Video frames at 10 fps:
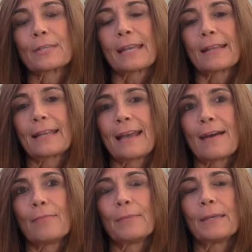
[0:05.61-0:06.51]
Daily
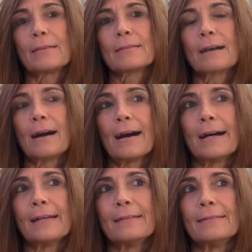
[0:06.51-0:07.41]
M is
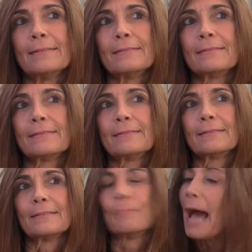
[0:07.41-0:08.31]
on
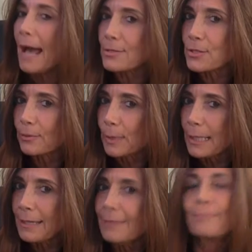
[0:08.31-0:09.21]

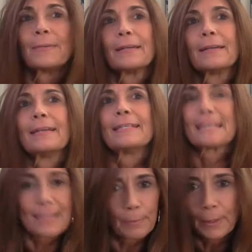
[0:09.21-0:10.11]
mastery,
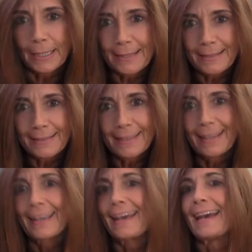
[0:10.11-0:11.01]
discipline,
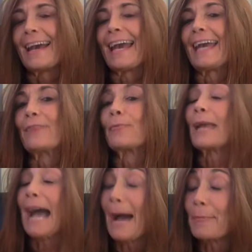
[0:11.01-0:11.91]
and what
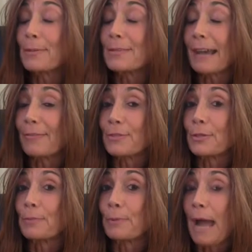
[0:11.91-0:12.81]
happens after
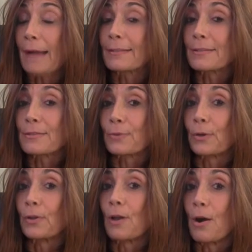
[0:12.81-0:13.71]
you practice
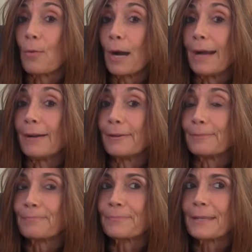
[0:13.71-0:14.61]
for a long while.